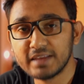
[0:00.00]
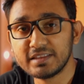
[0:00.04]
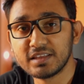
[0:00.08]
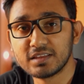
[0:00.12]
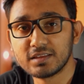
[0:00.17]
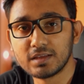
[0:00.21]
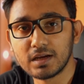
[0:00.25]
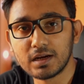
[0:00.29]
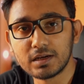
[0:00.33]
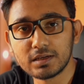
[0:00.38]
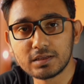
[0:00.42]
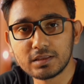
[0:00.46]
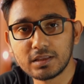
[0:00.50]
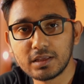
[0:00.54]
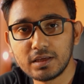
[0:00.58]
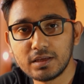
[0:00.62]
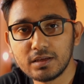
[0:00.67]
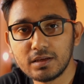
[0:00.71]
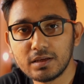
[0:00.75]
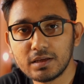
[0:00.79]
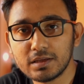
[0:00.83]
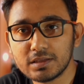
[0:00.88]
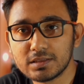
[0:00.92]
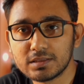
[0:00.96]
And the third
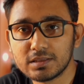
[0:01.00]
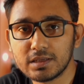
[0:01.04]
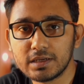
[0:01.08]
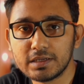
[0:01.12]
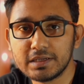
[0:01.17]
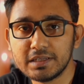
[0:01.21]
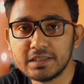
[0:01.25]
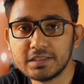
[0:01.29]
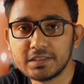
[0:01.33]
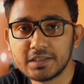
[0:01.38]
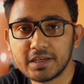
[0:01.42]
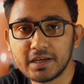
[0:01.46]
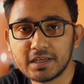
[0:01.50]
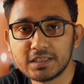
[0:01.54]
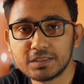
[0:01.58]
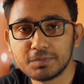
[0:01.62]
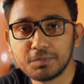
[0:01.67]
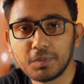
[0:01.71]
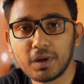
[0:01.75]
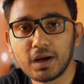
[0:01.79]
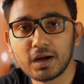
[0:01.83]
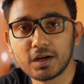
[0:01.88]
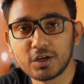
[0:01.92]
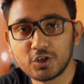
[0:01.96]
thing is the DJI
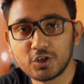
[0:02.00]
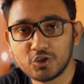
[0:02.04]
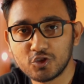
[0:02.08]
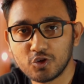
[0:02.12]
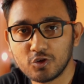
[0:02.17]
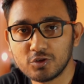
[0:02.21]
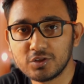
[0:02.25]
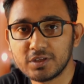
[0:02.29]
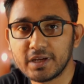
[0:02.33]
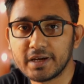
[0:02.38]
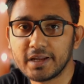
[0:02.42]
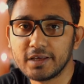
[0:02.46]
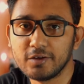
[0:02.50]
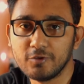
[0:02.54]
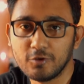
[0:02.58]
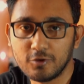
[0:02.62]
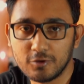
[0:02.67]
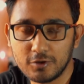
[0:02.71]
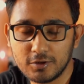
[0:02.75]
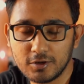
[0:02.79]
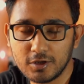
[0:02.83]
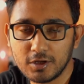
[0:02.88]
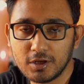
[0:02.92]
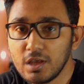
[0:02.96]
Spark drone that I
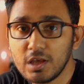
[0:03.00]
own.